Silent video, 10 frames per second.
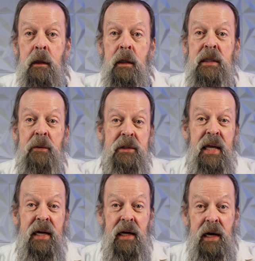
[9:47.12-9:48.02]
because I was
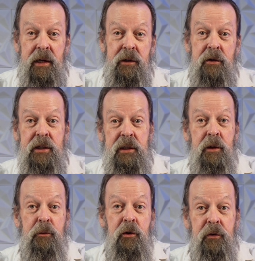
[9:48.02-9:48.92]
thinking I could use it to
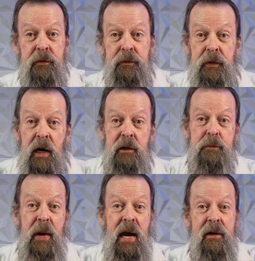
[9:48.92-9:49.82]
move files
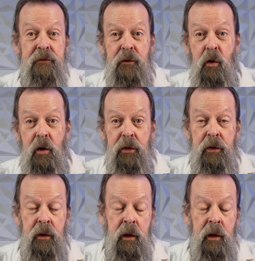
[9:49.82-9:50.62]
back and forth.